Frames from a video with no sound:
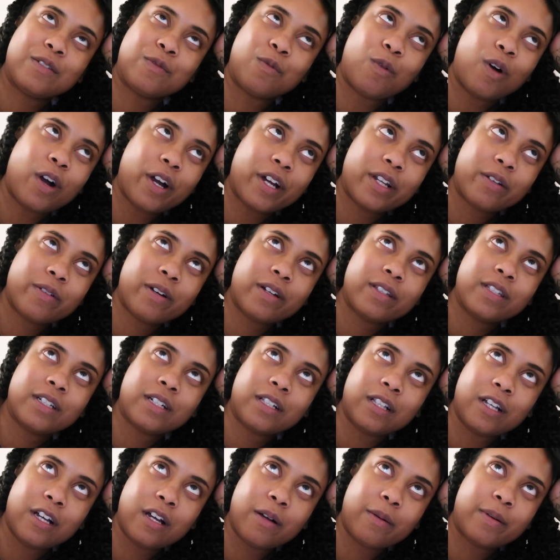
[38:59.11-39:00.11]
walking around the
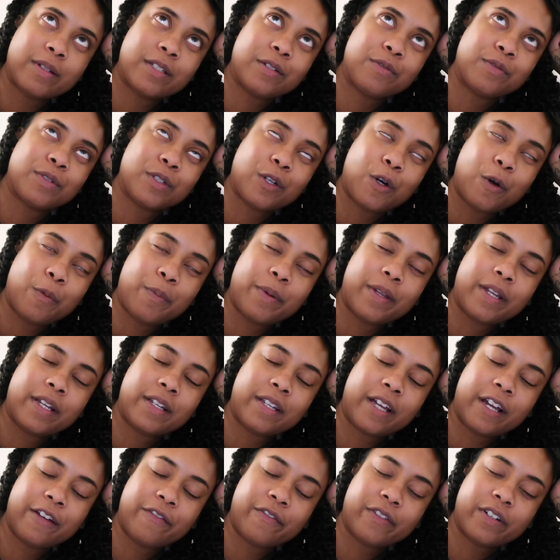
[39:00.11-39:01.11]
club because it was opening
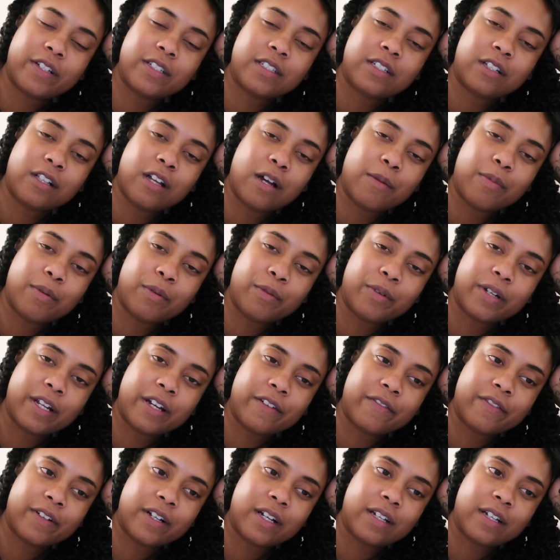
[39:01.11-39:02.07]
night for his club or whatever,